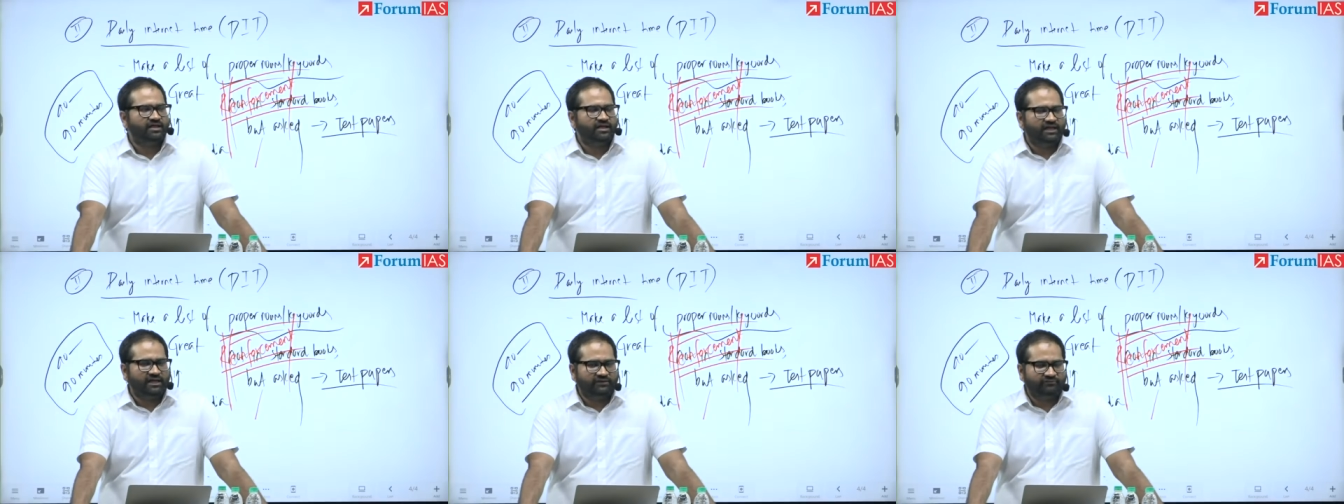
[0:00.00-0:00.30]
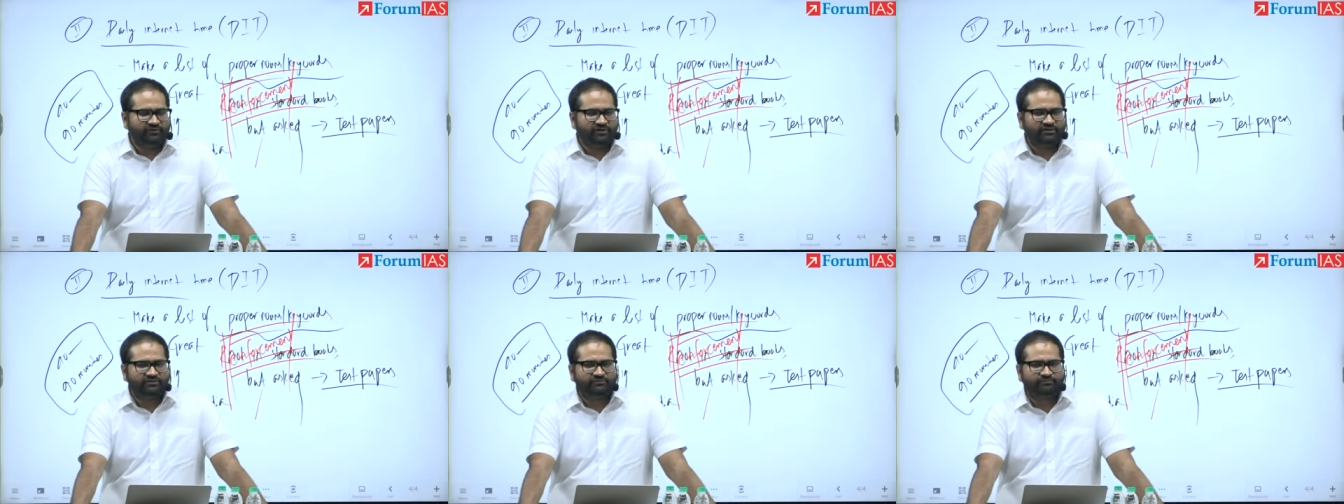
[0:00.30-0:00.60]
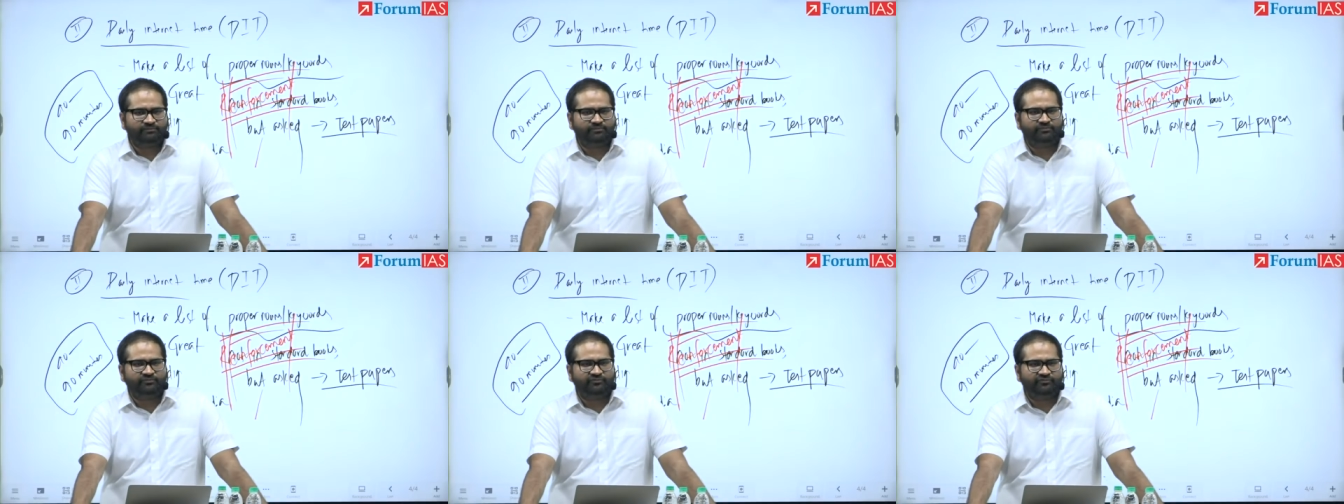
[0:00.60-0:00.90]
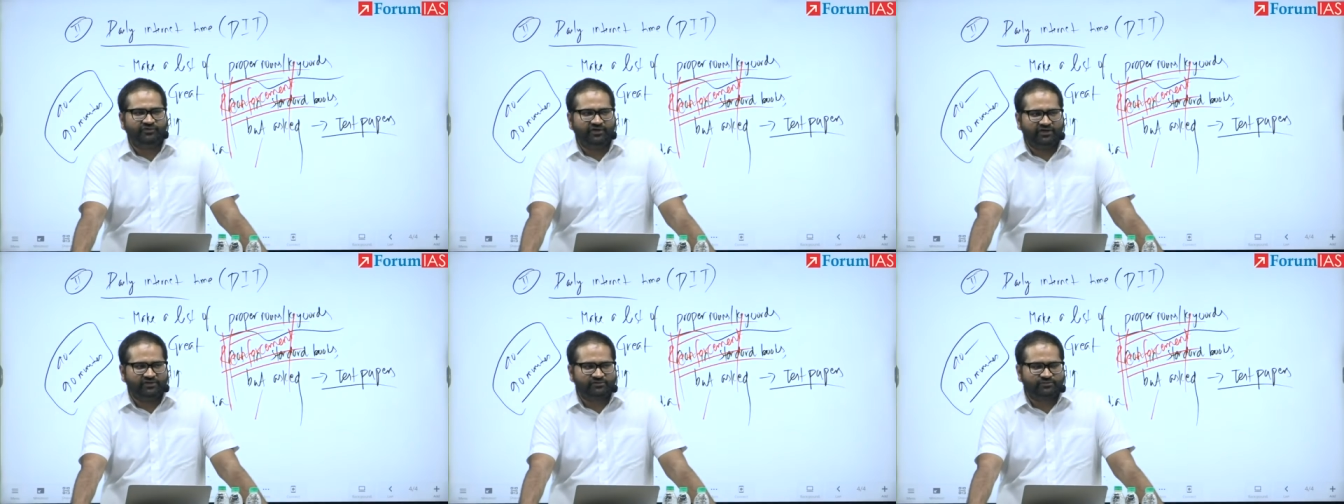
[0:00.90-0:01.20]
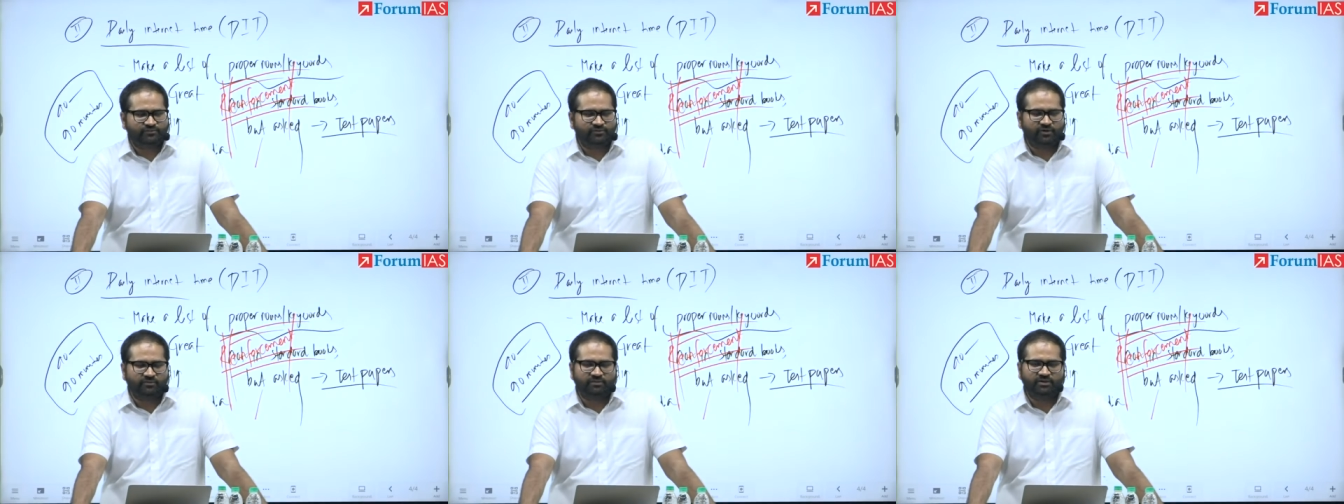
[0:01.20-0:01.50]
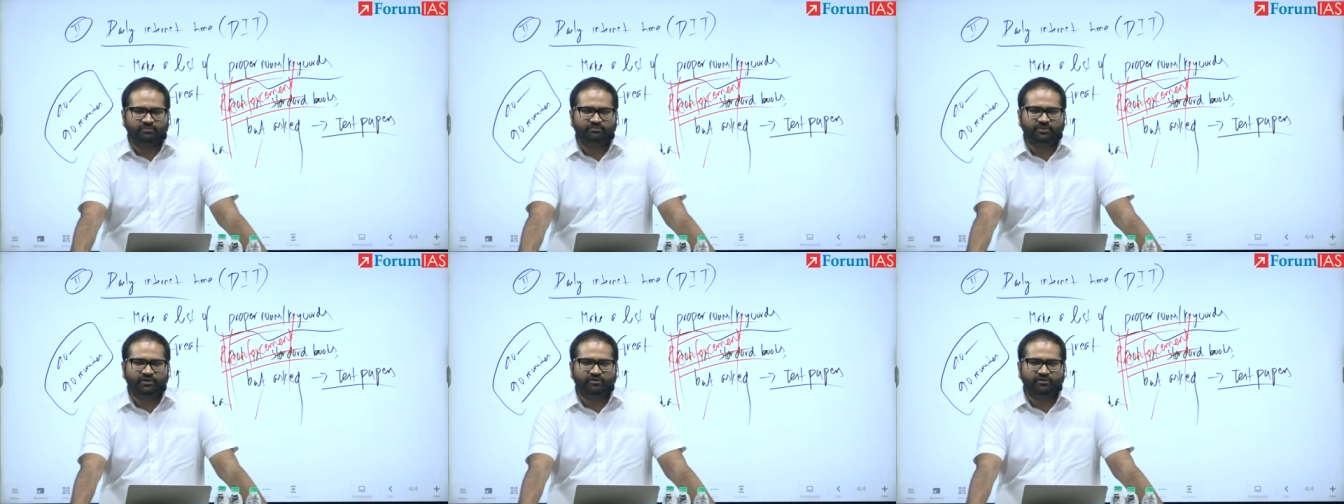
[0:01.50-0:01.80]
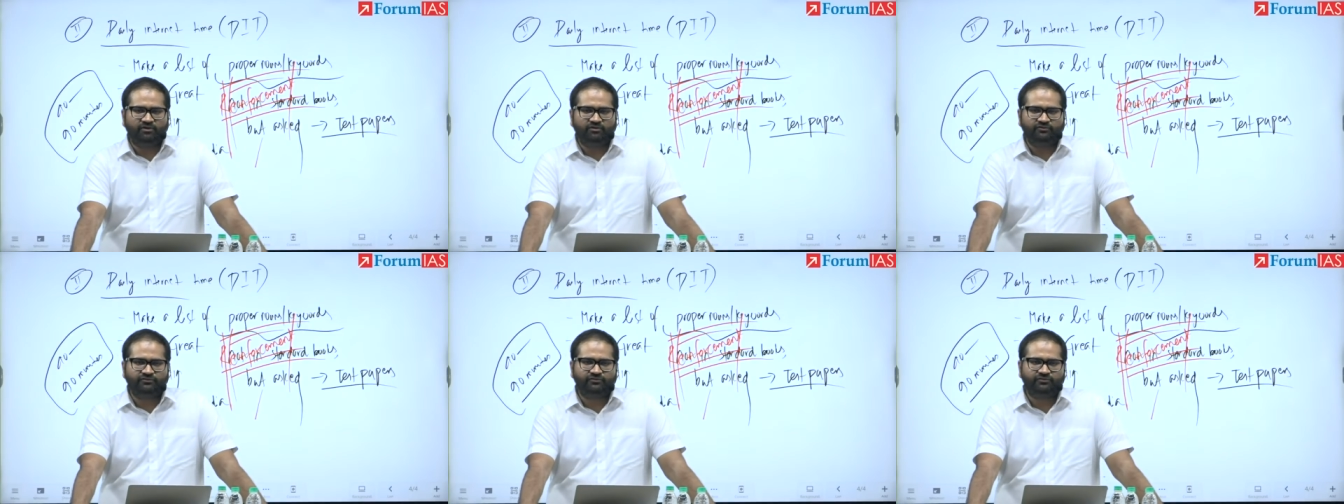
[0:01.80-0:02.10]
It will face problem
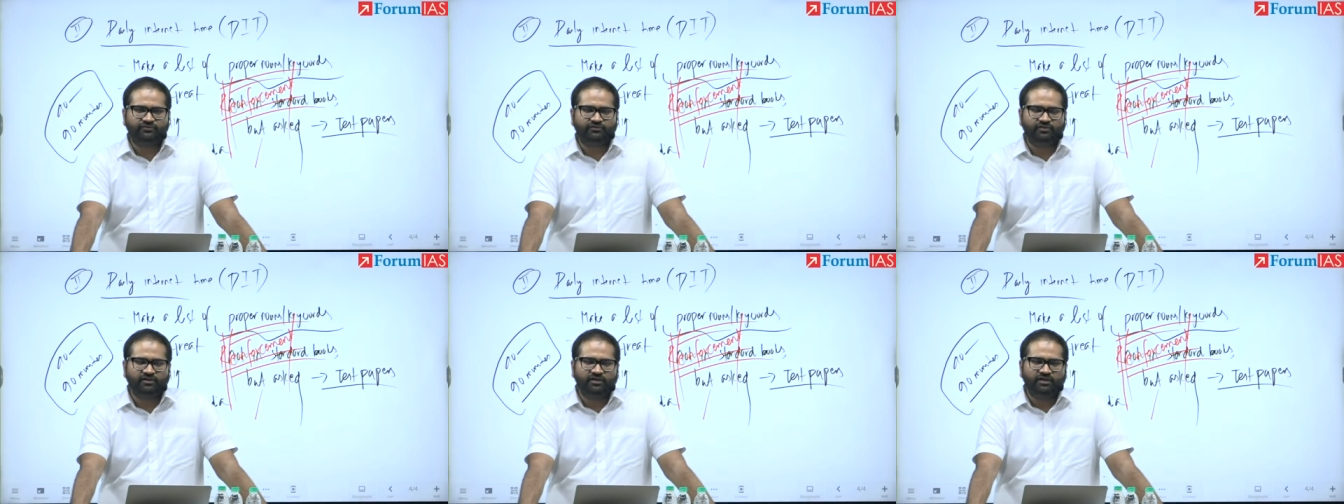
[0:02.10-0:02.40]
because